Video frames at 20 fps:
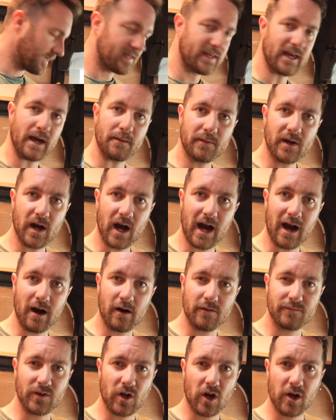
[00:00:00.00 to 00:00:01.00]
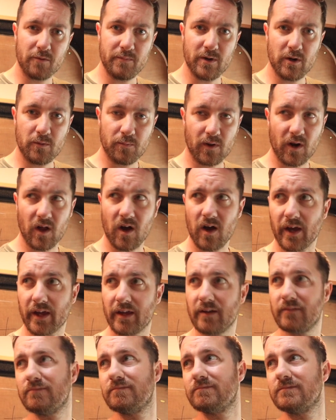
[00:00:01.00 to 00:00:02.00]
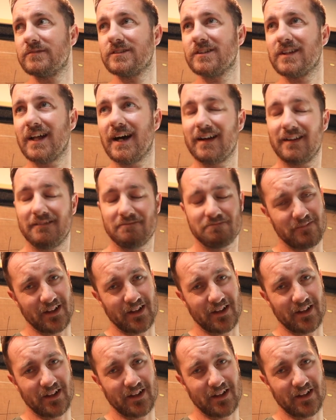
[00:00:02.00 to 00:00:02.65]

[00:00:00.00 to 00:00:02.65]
them cut out of 9mm ply. So that,